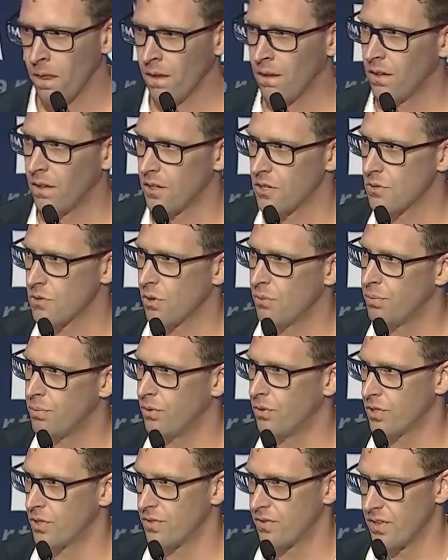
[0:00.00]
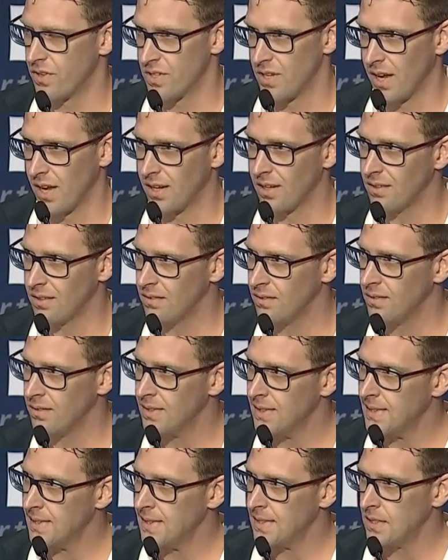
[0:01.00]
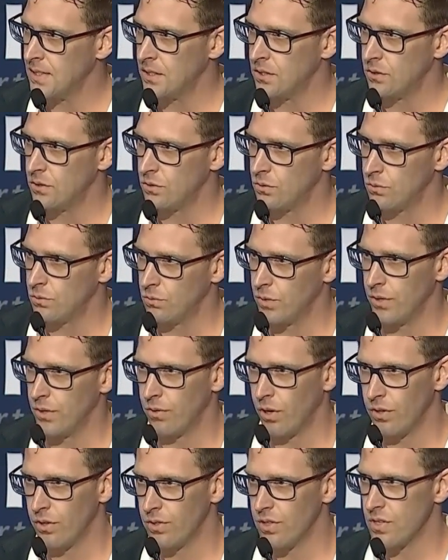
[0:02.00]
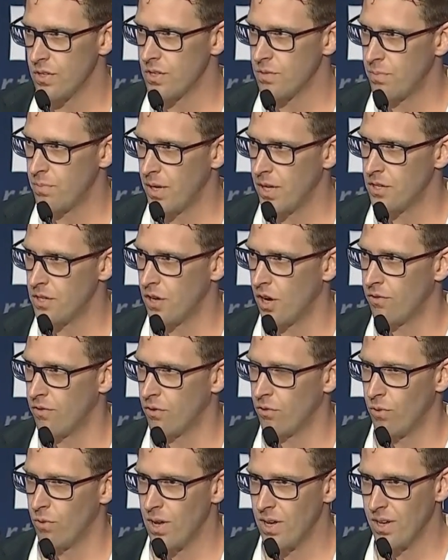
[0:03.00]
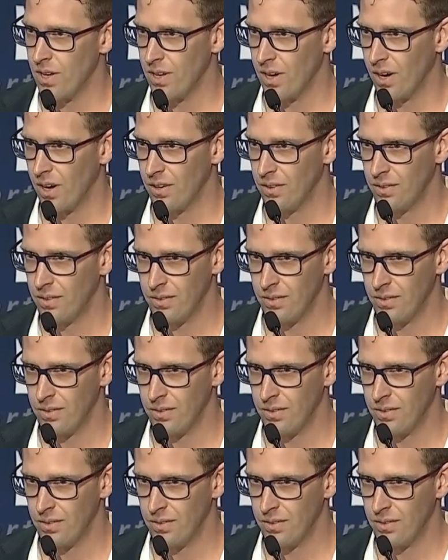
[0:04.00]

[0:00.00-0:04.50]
Now, I just want to pause for a second. We wrote this speech over a week ago,